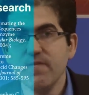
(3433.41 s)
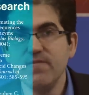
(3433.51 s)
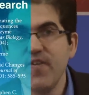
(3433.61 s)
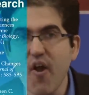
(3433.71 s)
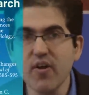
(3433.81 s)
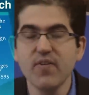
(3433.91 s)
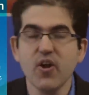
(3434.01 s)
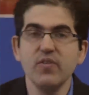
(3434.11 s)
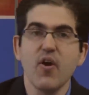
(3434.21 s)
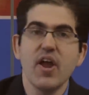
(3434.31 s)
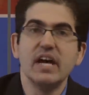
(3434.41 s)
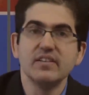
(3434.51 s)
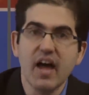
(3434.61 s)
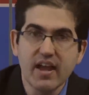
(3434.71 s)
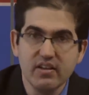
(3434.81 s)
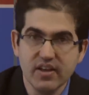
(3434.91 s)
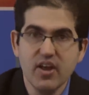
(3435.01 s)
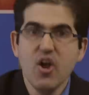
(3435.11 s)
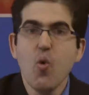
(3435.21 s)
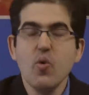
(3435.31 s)
very, very, very unlikely
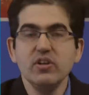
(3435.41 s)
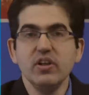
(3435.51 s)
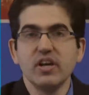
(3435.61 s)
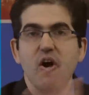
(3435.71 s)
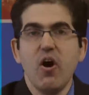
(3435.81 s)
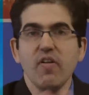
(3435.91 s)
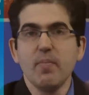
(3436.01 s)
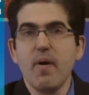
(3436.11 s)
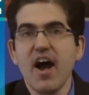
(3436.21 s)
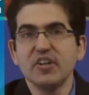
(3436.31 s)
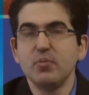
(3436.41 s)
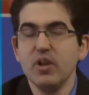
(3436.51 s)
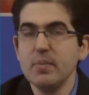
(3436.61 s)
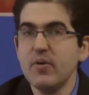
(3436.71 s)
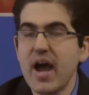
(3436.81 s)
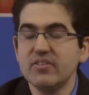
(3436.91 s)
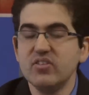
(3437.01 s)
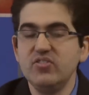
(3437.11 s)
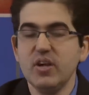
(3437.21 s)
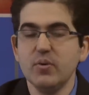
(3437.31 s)
when you look at all the possible amino
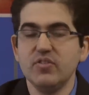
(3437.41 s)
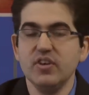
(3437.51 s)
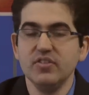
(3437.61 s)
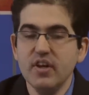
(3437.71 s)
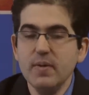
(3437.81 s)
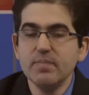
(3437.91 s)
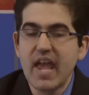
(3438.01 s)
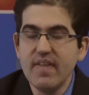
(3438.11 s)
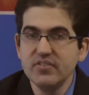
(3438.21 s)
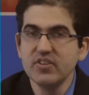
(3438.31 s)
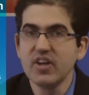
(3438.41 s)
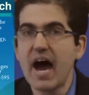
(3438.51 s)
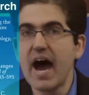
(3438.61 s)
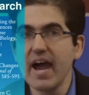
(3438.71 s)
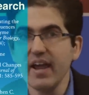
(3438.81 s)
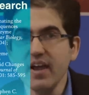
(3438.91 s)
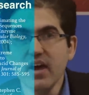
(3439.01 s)
acid sequences. And this is high